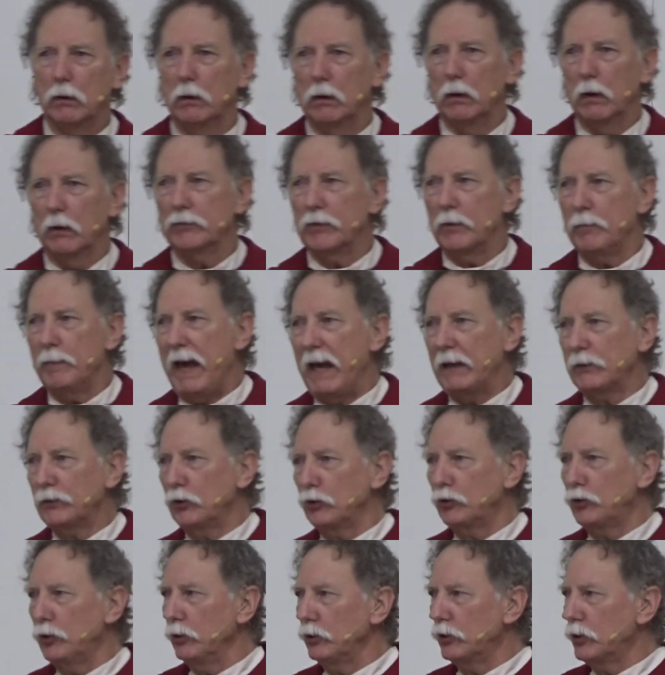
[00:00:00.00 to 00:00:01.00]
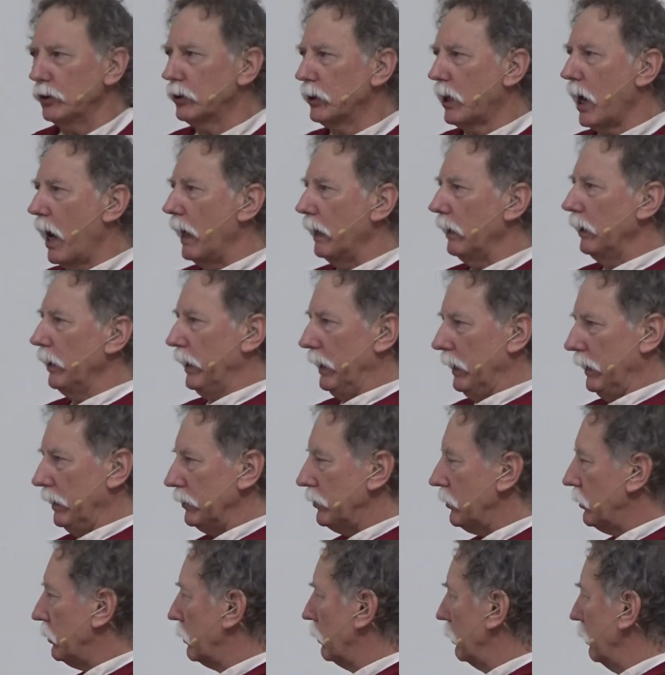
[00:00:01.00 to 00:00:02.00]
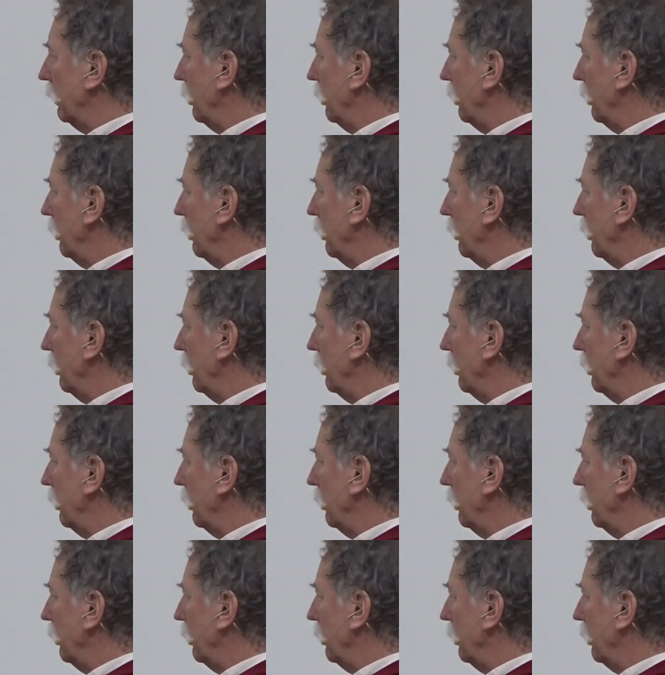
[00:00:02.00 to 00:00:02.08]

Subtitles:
of the Massachusetts colonies,